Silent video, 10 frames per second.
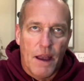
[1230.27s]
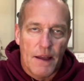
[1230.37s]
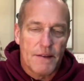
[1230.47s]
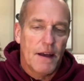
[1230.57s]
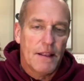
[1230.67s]

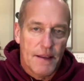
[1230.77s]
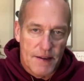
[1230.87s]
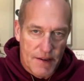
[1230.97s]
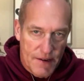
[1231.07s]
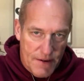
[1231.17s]
as I
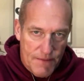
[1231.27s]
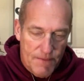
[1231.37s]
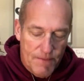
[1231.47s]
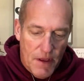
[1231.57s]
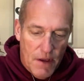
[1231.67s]
listen,
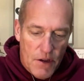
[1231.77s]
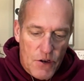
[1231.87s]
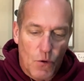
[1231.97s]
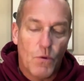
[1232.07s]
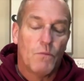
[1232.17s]

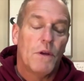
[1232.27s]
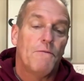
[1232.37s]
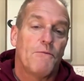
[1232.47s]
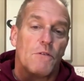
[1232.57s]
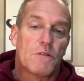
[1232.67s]
so when
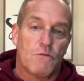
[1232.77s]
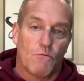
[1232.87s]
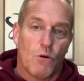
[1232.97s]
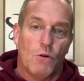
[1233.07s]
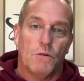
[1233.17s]
we first
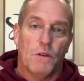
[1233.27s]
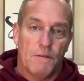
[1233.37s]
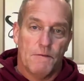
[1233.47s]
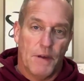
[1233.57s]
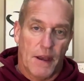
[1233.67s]

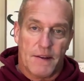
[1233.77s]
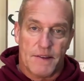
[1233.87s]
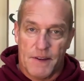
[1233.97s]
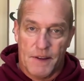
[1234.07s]
rolled pHix